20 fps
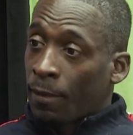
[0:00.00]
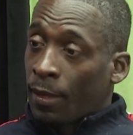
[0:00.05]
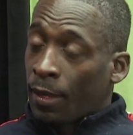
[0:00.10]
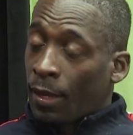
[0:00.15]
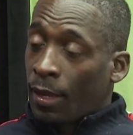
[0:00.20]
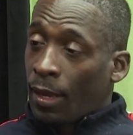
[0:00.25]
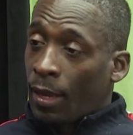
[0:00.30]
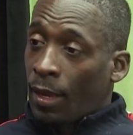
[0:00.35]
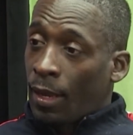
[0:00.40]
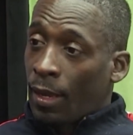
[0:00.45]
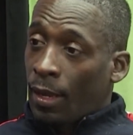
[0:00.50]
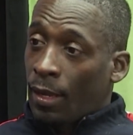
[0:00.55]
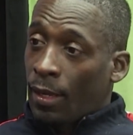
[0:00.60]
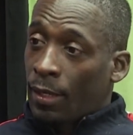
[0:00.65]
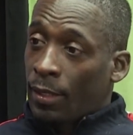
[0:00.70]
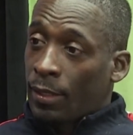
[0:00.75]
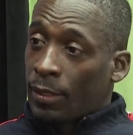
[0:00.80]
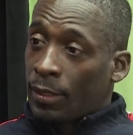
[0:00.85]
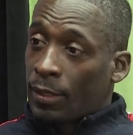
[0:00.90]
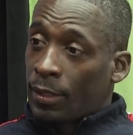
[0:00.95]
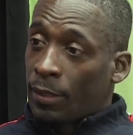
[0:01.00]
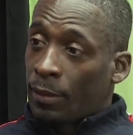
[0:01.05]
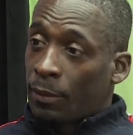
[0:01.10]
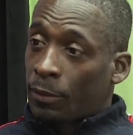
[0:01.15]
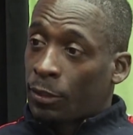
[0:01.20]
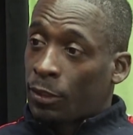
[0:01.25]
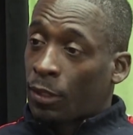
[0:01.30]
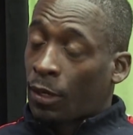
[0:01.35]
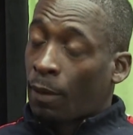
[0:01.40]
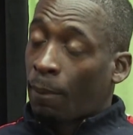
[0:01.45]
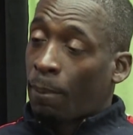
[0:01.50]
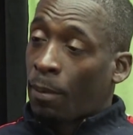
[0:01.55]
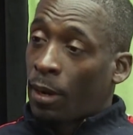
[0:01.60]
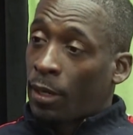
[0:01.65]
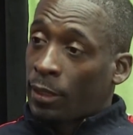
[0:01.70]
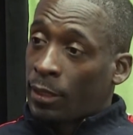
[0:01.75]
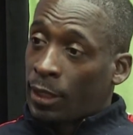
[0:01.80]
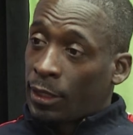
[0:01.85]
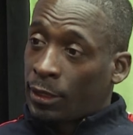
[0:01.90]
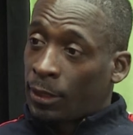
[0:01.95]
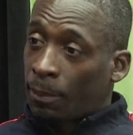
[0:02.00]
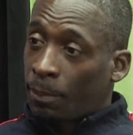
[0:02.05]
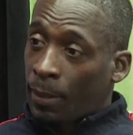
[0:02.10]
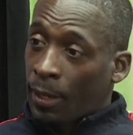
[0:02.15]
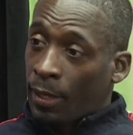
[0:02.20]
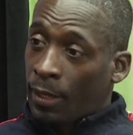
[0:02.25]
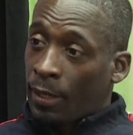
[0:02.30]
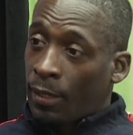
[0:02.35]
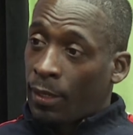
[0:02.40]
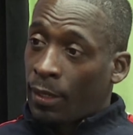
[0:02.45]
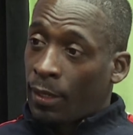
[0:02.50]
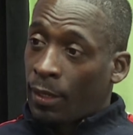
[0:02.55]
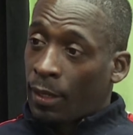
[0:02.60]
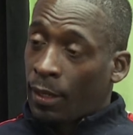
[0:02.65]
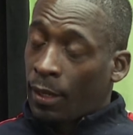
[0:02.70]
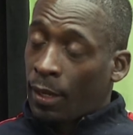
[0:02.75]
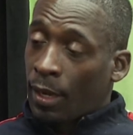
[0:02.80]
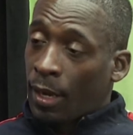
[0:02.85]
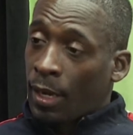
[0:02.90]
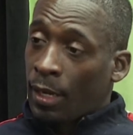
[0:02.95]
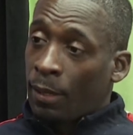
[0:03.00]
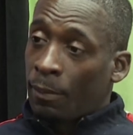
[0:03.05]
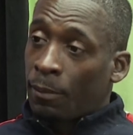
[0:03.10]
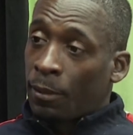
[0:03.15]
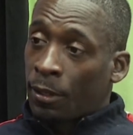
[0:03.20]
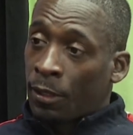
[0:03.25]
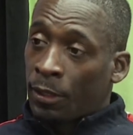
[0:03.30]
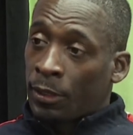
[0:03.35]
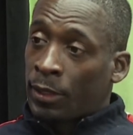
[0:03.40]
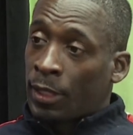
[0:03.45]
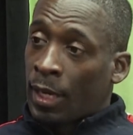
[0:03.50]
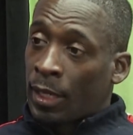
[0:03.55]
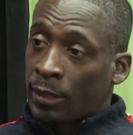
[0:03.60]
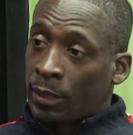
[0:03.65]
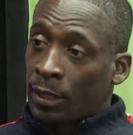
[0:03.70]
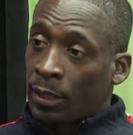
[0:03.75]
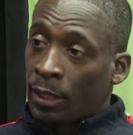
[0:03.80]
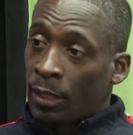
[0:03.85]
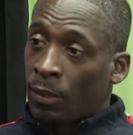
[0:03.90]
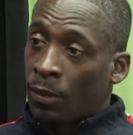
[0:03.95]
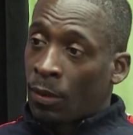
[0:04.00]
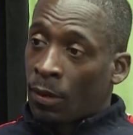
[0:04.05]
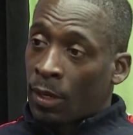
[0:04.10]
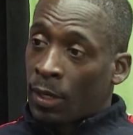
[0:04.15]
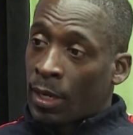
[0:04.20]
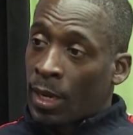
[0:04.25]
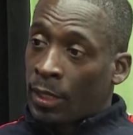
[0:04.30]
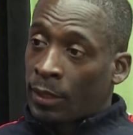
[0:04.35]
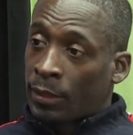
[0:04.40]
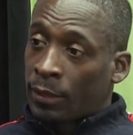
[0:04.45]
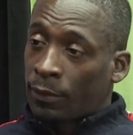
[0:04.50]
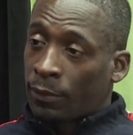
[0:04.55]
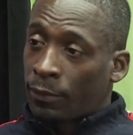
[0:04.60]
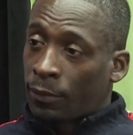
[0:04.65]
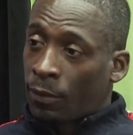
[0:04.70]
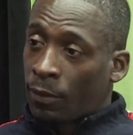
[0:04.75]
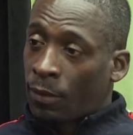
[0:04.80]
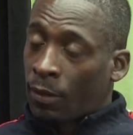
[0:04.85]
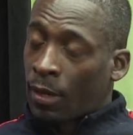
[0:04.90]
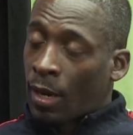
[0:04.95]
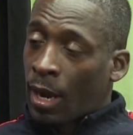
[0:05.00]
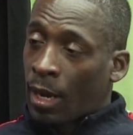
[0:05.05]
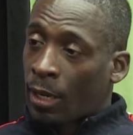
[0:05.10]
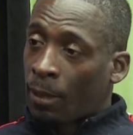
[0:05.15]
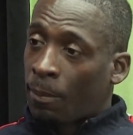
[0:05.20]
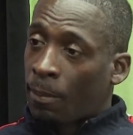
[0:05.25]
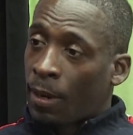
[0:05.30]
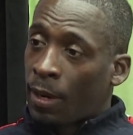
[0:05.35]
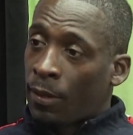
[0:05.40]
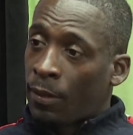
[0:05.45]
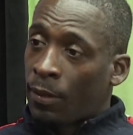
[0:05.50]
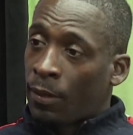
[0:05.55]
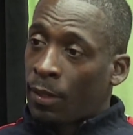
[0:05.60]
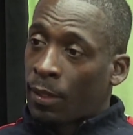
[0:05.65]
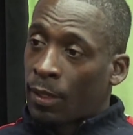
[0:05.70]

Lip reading: and started participating and emerged as a lead organizer for Occupy Newark.